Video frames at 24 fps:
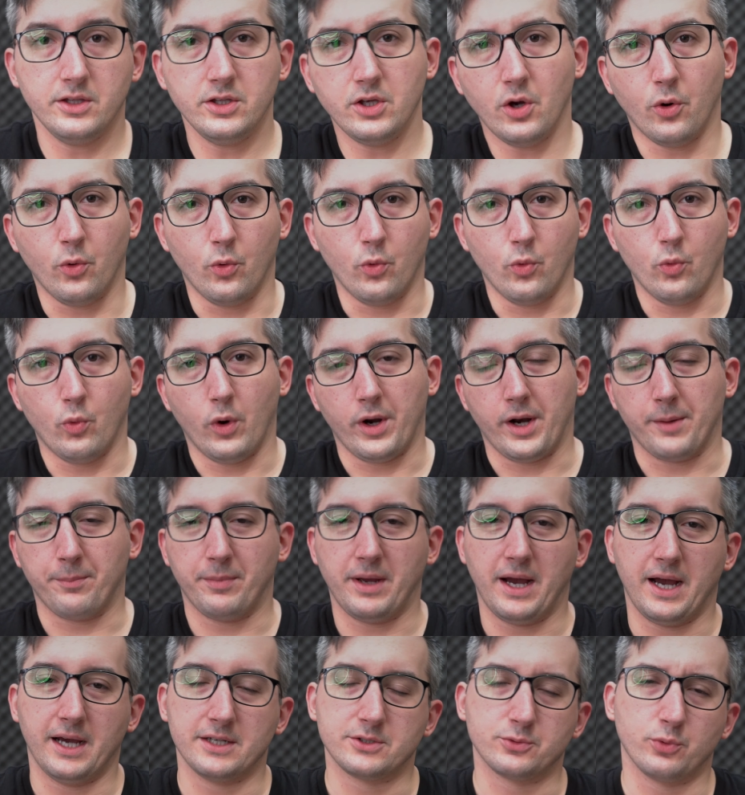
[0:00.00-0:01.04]
Yo, what up
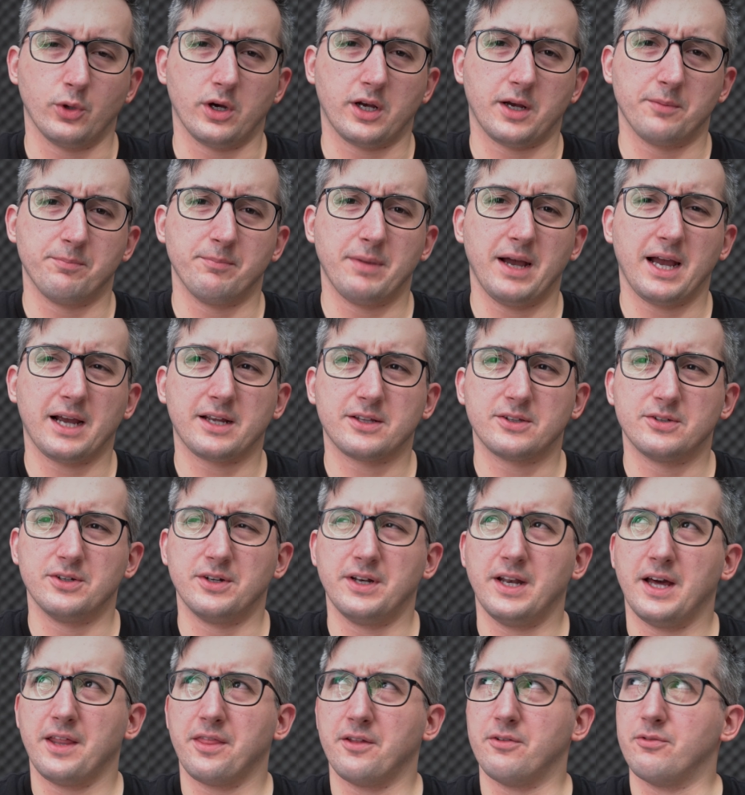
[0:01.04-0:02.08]
guys? Welcome back to
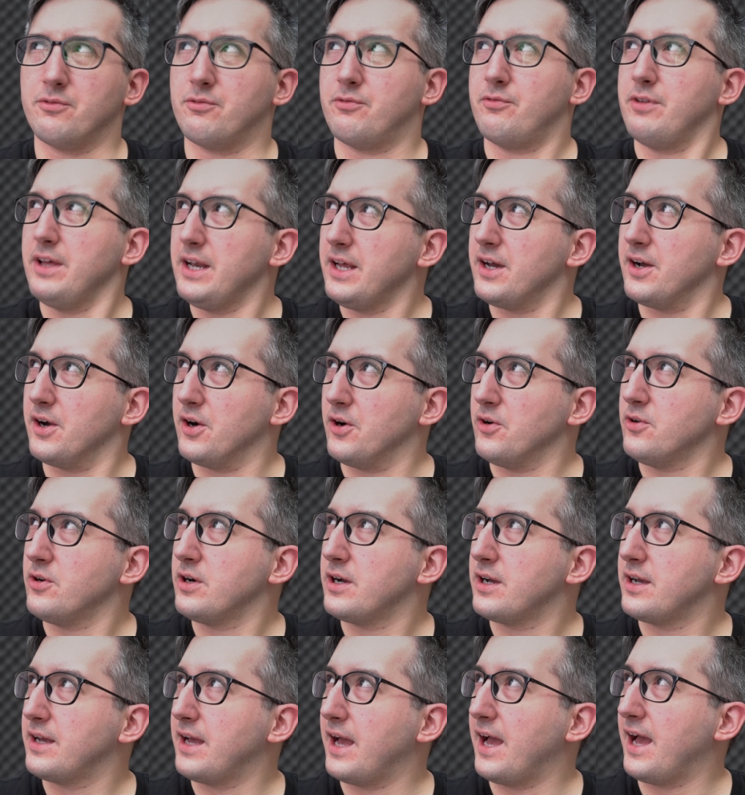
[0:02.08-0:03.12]
another video.
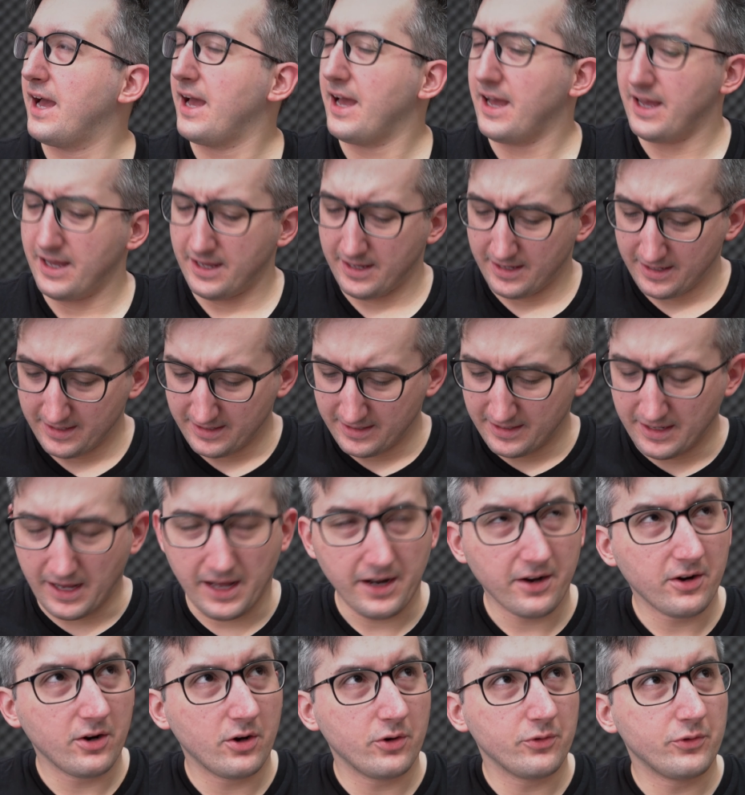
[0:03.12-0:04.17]
I
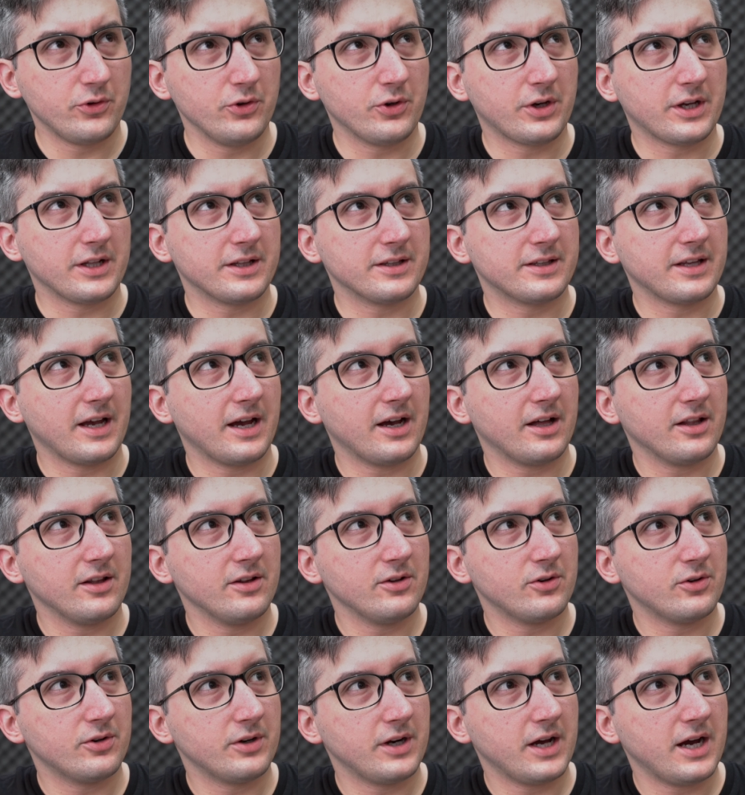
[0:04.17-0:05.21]
don't know if you can tell
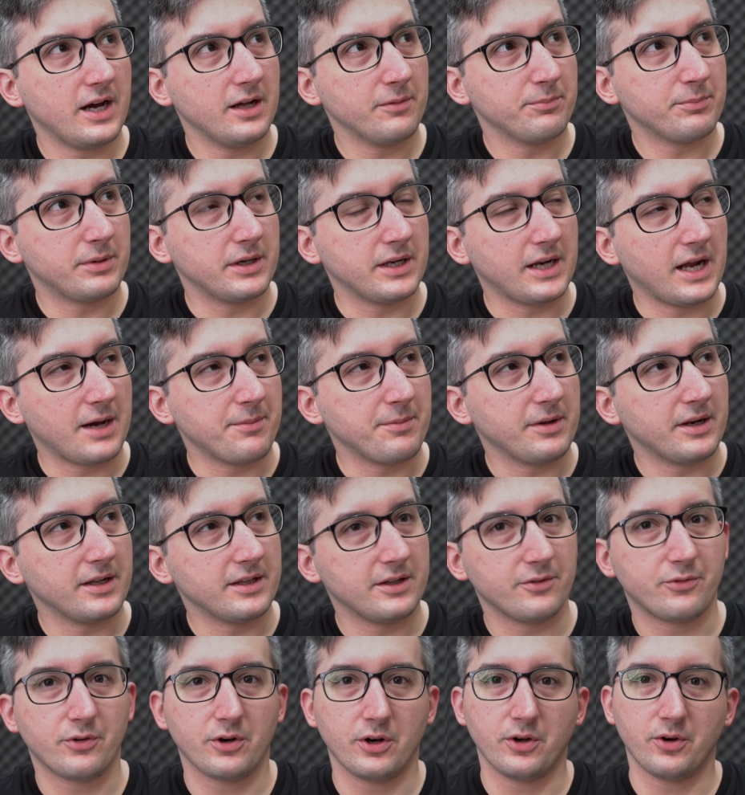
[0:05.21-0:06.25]
or not, but I'm in a
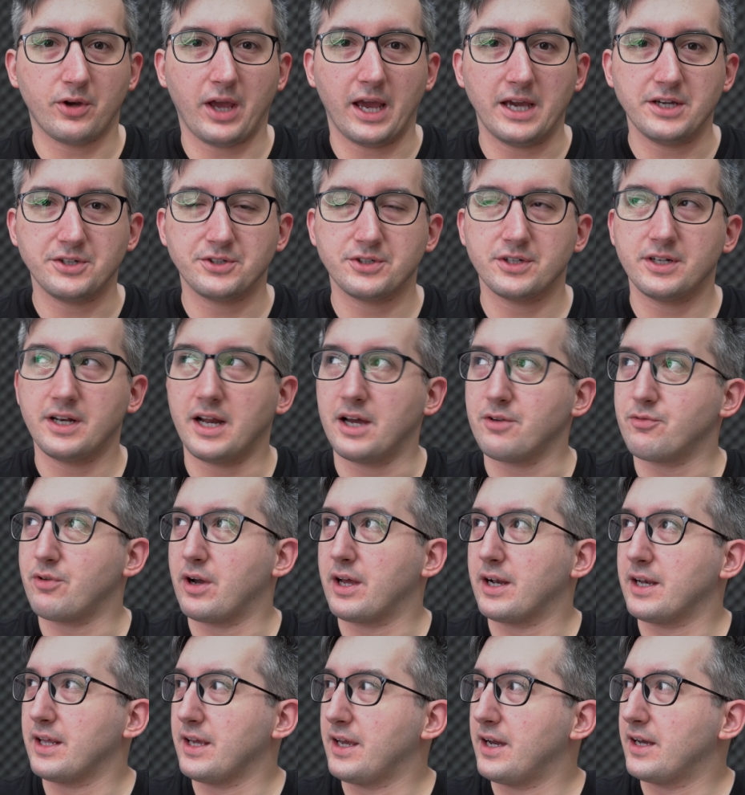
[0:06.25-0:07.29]
different location. I
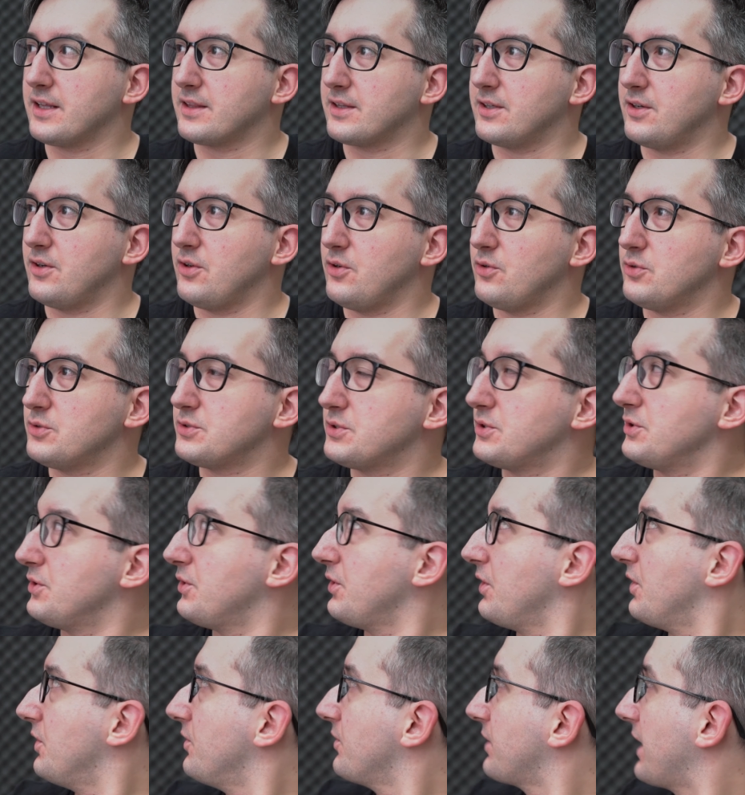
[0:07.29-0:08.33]
finally got the new
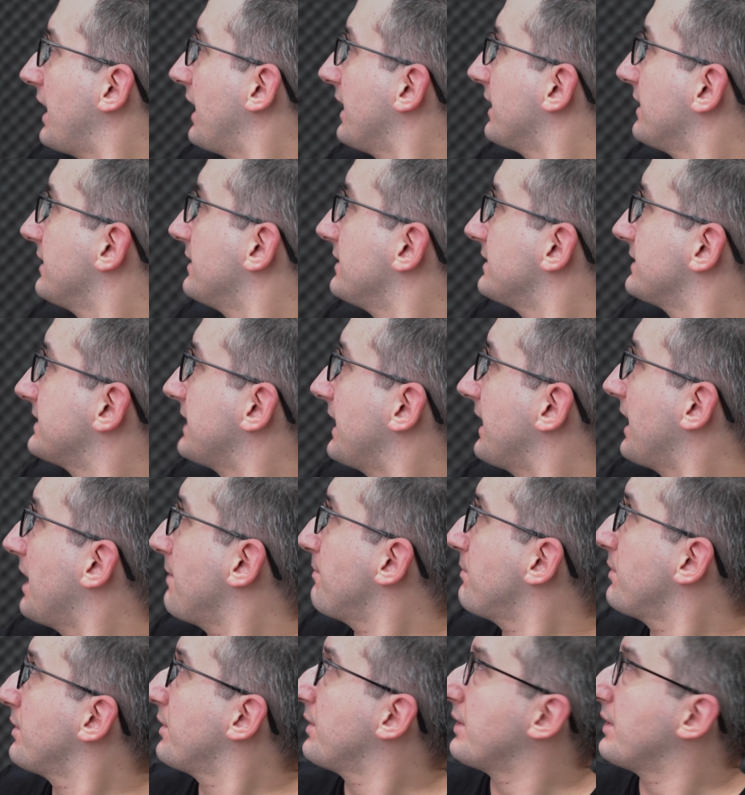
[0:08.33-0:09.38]
studio kind of set up,